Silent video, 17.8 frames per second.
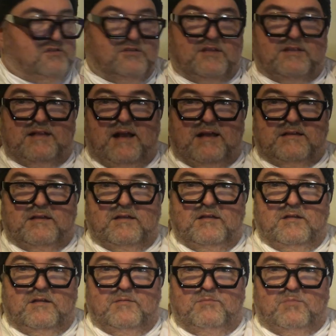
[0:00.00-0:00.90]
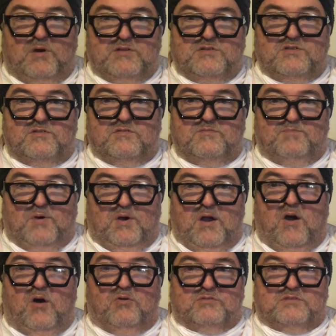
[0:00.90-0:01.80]
in the nut by
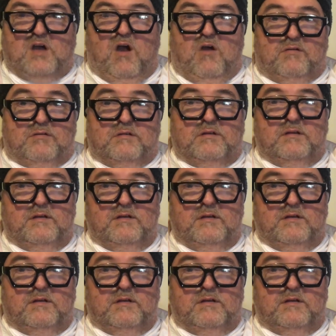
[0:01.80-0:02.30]
whole tone,